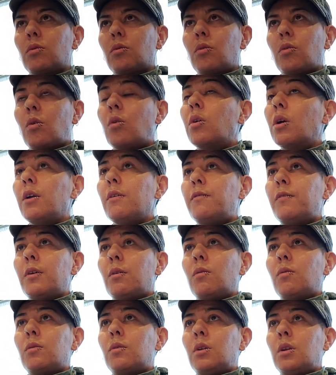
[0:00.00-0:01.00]
Or if
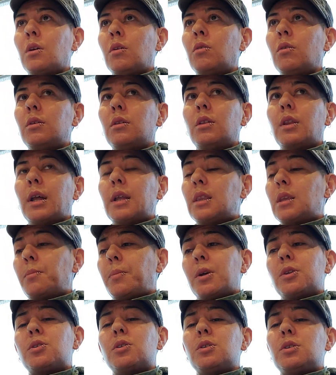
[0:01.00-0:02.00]
it, like the
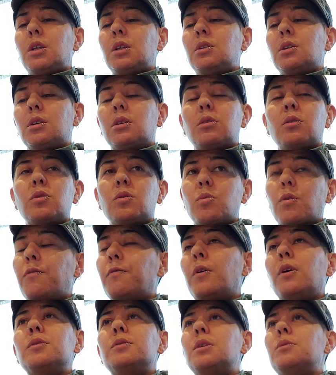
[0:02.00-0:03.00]
pictures he took, those were
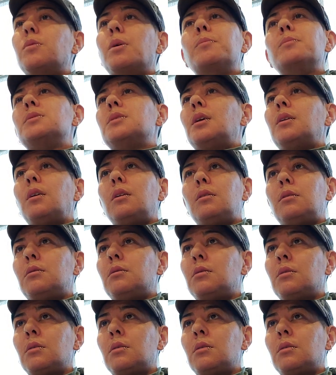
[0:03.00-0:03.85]
falsely represented.